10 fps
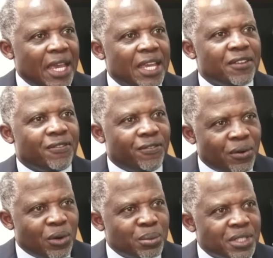and
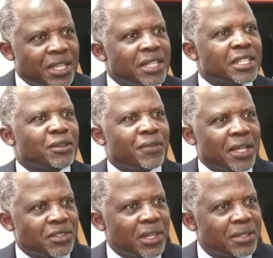form centers of
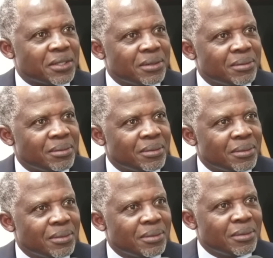excellence.
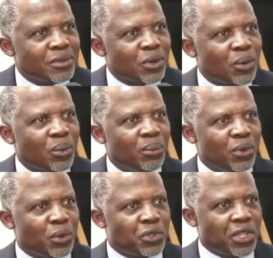So
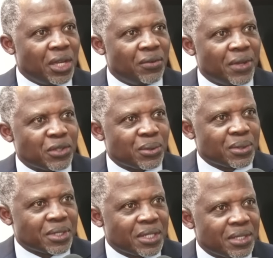you share
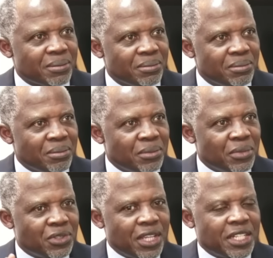resources,
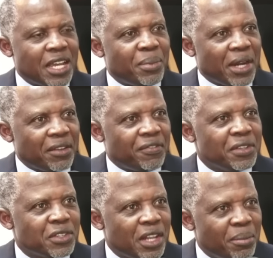set up a
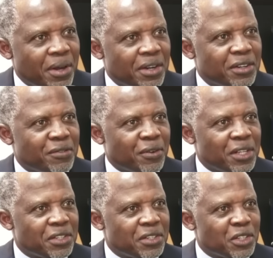reference laboratory,
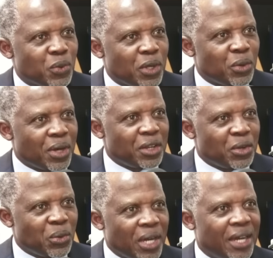for instance, where you can
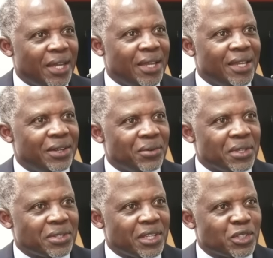do high-end
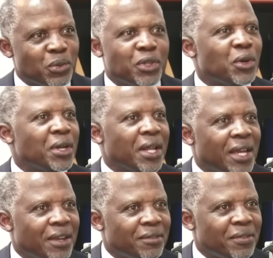research. So we don't
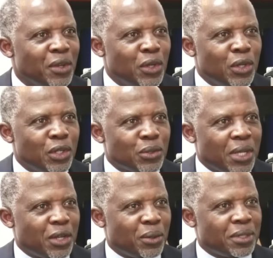have to
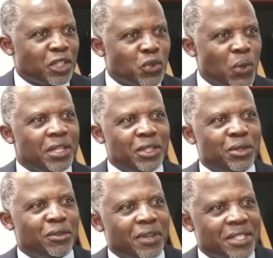get all the
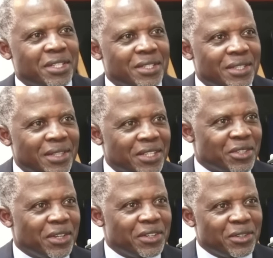20 universities in
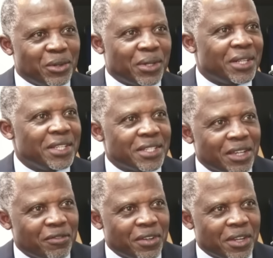this country or in East
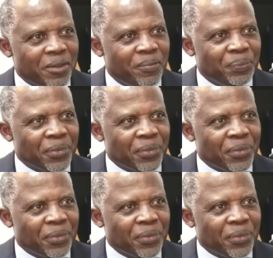Africa